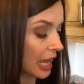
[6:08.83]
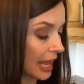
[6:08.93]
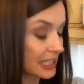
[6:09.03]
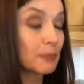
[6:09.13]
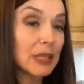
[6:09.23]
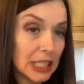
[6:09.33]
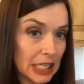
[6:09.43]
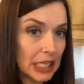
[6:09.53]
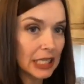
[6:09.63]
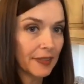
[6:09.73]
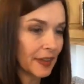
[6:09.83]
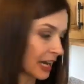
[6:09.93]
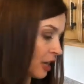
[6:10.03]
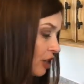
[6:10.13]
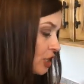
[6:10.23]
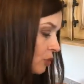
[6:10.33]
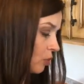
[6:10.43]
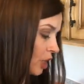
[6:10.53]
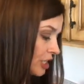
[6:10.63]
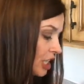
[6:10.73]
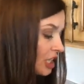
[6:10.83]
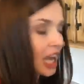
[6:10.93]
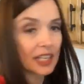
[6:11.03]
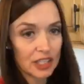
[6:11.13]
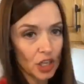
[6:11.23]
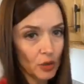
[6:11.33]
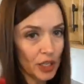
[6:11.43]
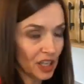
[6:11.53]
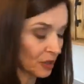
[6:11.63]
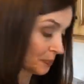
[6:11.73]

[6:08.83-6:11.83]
as a petite, and then I also worked a lot in Tokyo.